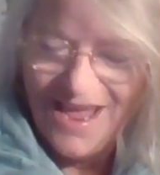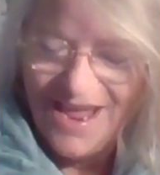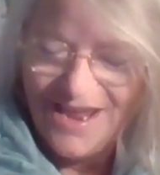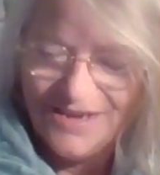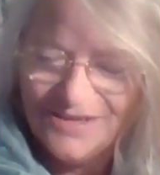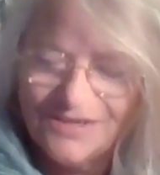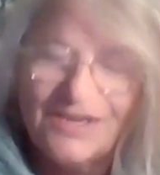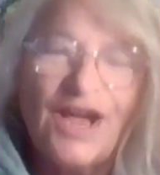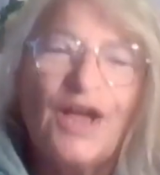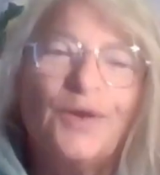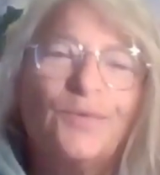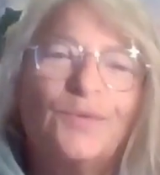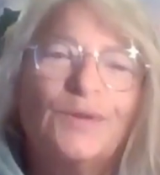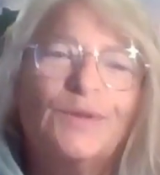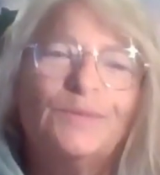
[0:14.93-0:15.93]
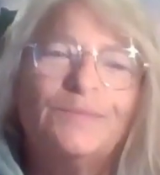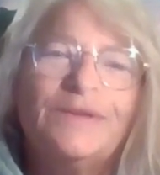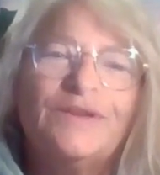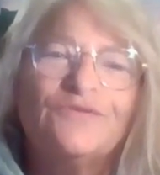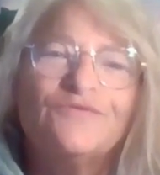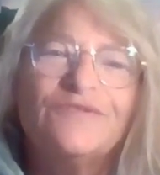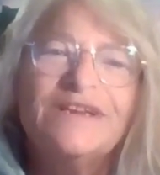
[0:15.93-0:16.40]
And I will be
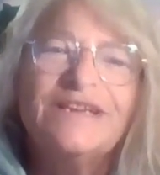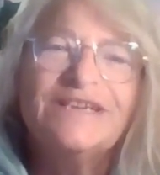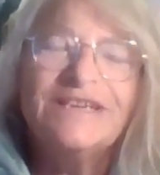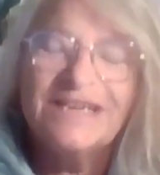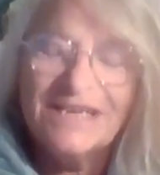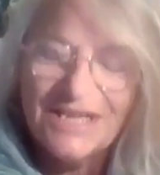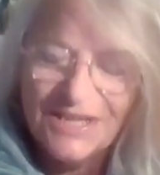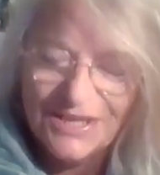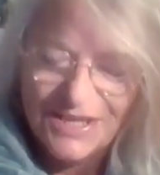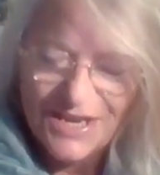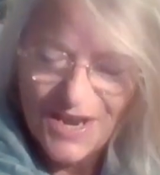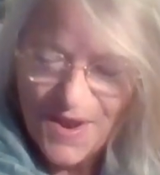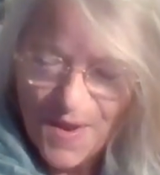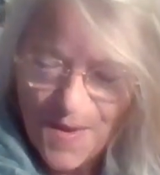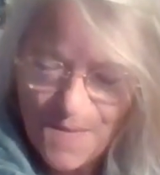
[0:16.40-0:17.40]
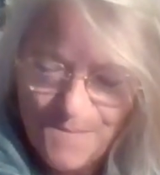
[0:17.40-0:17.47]
reading the